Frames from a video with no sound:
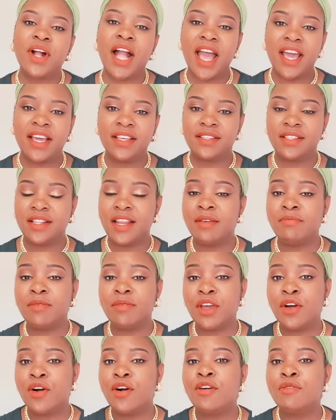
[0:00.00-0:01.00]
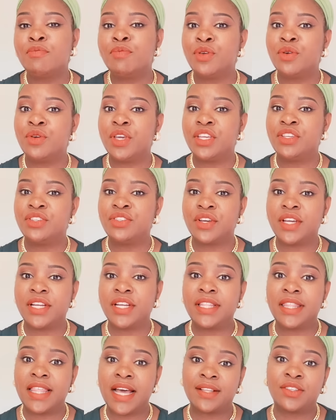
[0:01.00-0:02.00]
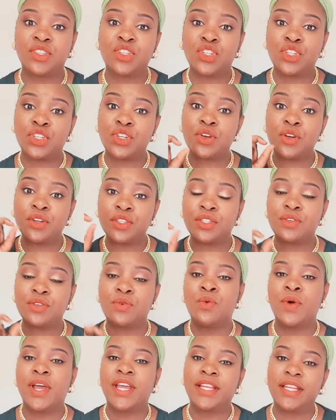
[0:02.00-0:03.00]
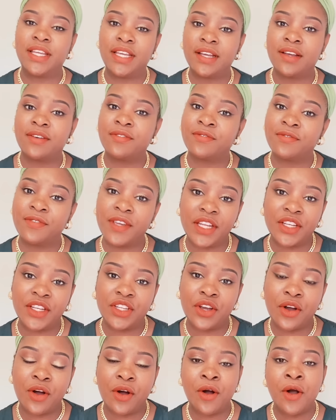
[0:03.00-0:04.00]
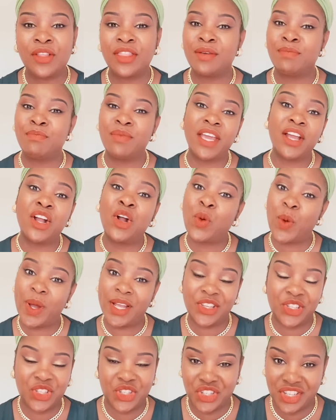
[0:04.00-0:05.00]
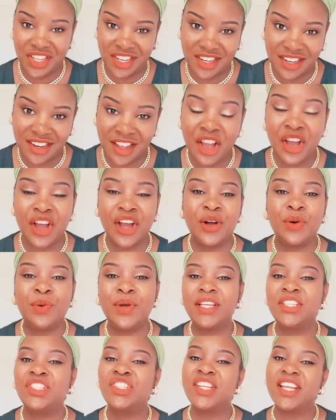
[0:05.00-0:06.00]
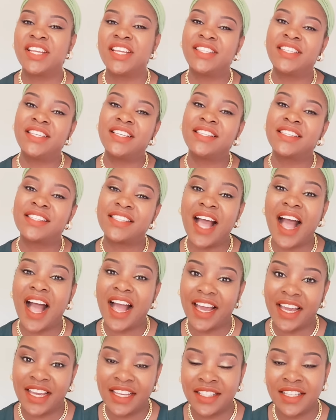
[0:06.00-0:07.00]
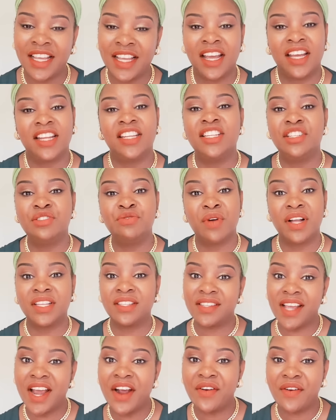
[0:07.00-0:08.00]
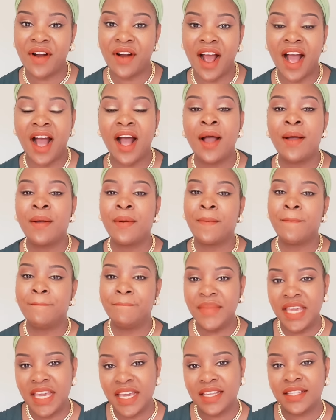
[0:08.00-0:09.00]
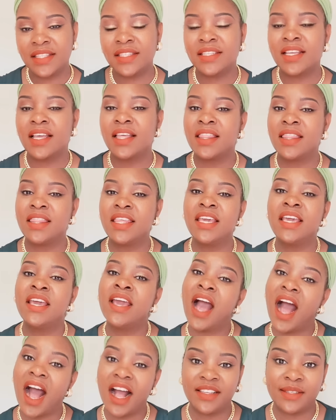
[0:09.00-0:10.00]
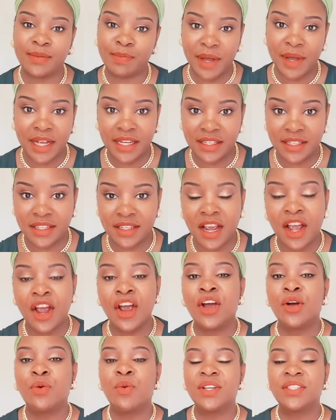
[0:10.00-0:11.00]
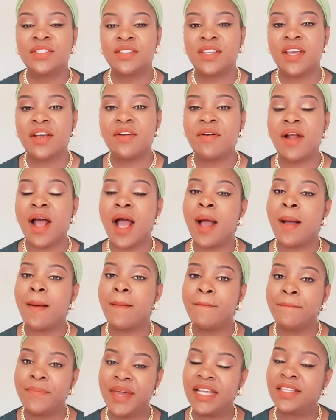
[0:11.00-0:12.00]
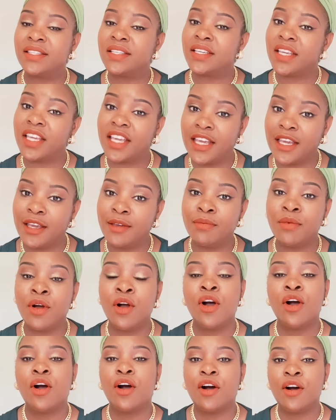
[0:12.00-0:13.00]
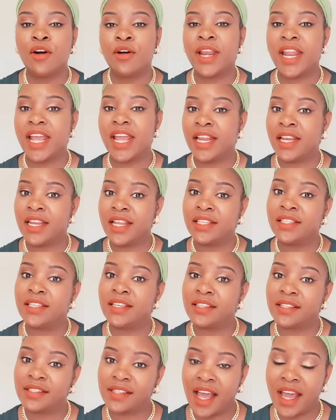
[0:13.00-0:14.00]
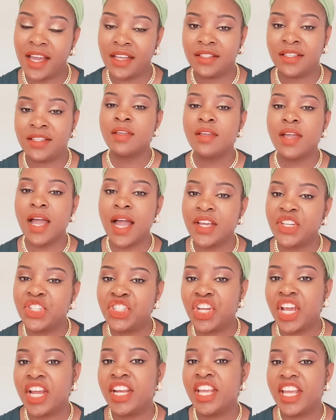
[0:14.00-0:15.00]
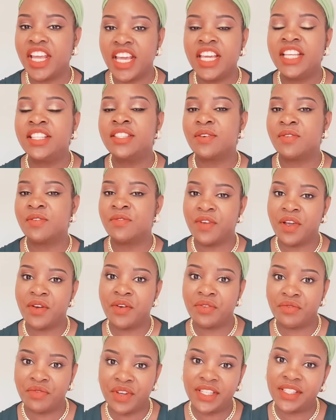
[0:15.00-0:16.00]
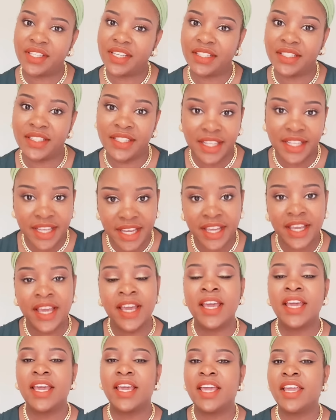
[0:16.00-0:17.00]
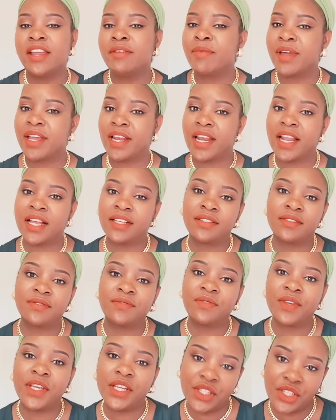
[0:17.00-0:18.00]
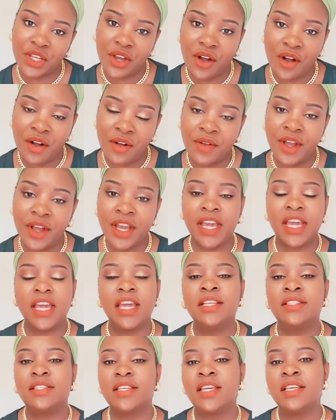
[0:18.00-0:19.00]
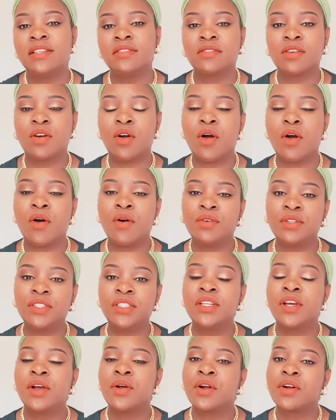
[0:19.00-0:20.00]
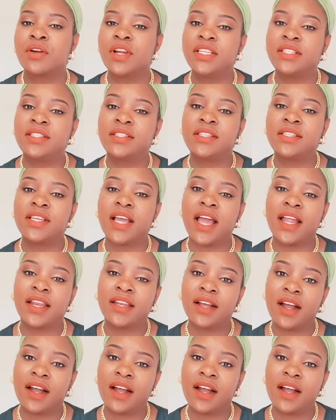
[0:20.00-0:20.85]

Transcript: guys, let me hope you enjoyed that short wedding video. The big question: which dating site did Wacera meet the husband? Wacera met him on a dating site. I shared it very recently in my last video. It is called Christian